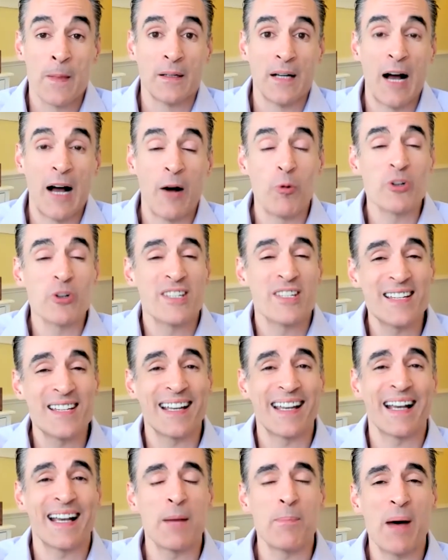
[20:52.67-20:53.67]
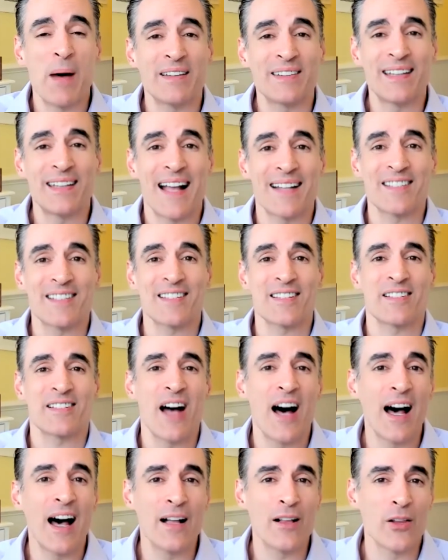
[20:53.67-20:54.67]
I was thinking about that
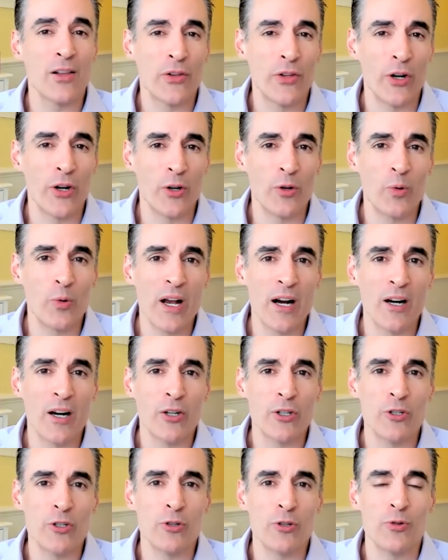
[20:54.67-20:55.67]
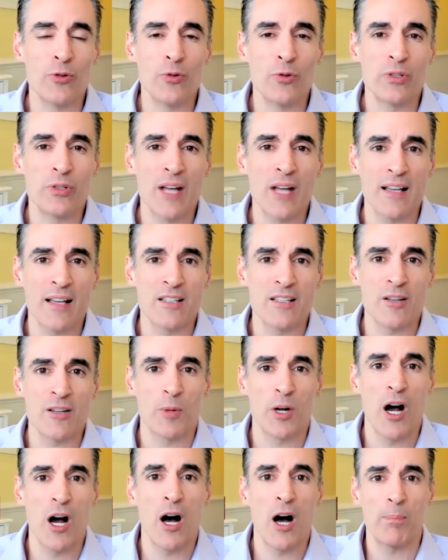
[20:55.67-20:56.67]
style, though, where you take
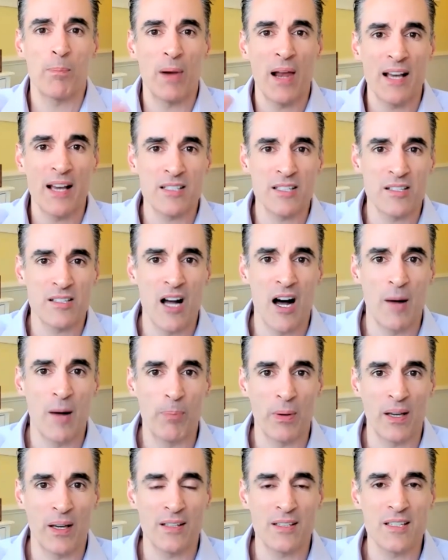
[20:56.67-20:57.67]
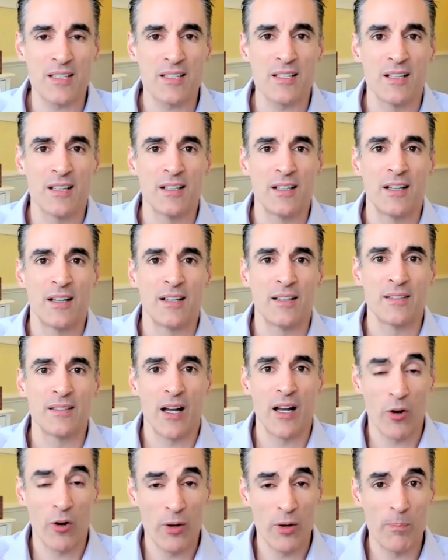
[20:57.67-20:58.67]
some complex topics
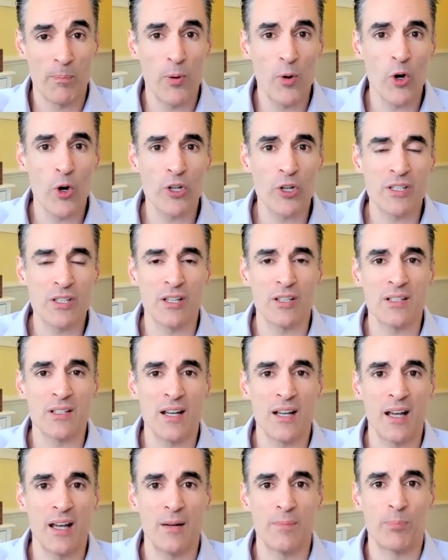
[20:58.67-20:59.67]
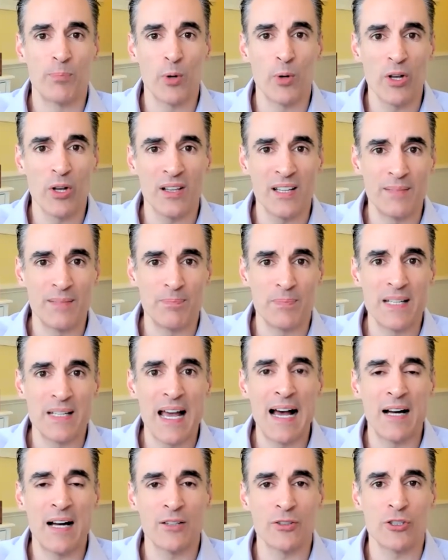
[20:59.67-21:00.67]
that are important and boil them
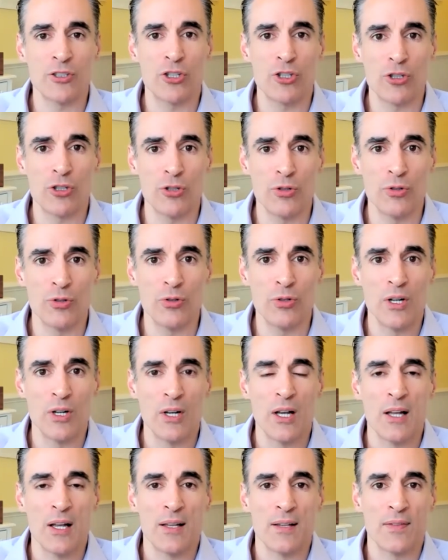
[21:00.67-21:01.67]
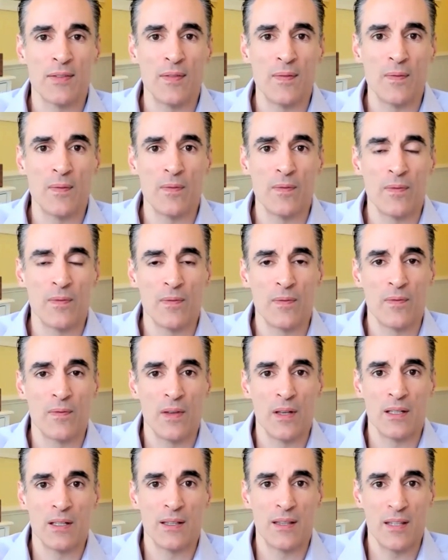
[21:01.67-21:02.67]
down to
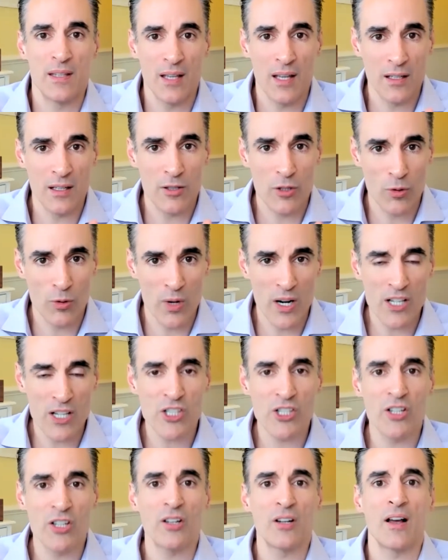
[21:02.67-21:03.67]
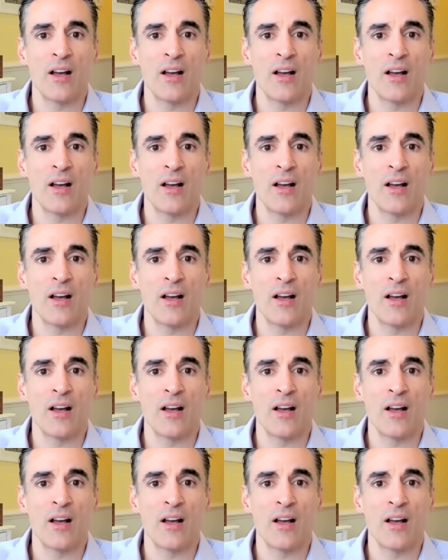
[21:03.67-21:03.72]
the intuition